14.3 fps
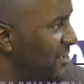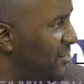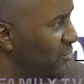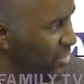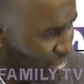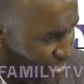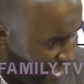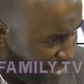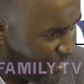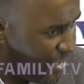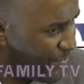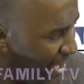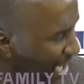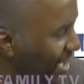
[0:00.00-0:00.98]
It will come
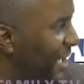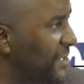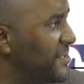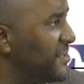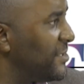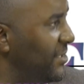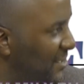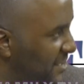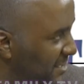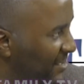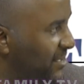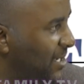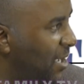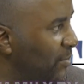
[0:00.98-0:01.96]
up August. It
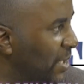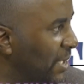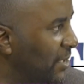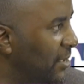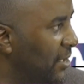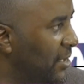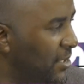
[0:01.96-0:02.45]
is coming.